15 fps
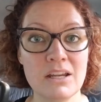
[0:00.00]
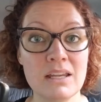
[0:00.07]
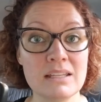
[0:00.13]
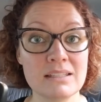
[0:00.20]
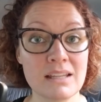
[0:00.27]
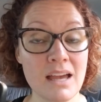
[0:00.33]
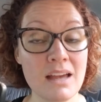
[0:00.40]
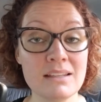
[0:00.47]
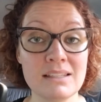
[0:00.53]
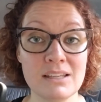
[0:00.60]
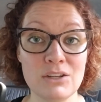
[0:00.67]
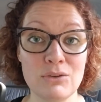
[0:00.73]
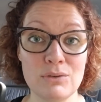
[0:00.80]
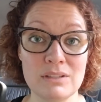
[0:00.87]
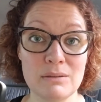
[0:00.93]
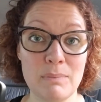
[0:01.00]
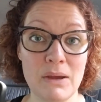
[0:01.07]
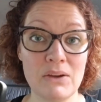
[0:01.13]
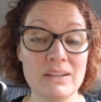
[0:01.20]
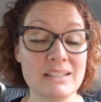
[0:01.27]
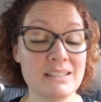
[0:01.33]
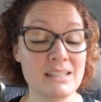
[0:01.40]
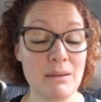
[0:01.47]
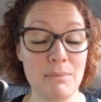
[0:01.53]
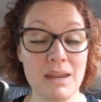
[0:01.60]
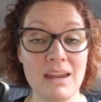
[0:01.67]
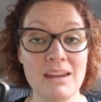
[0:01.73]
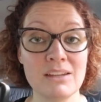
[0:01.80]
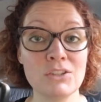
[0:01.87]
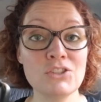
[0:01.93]
his cousin, who is about his same
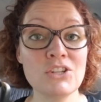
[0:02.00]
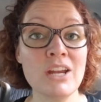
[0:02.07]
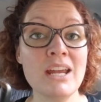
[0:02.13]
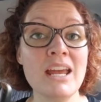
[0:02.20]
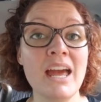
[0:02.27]
age,